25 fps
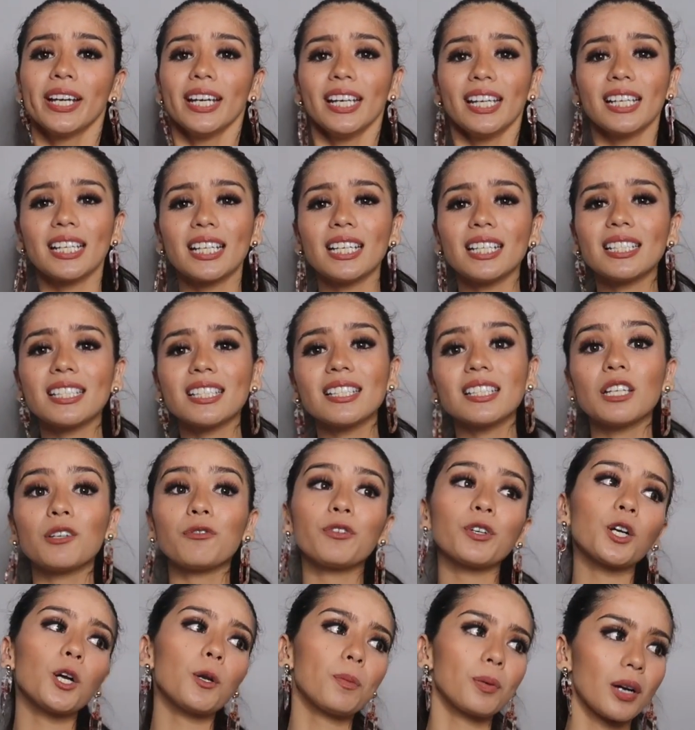It's a
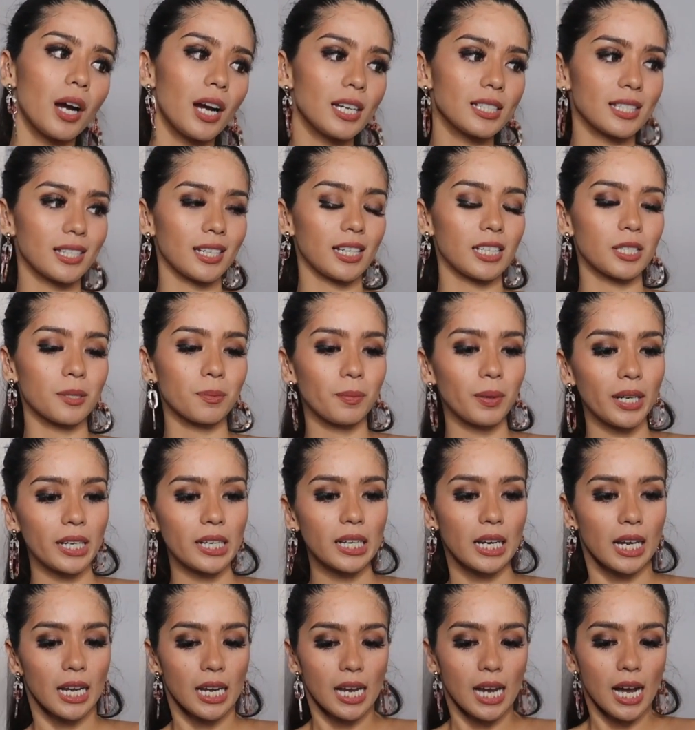difficult process, but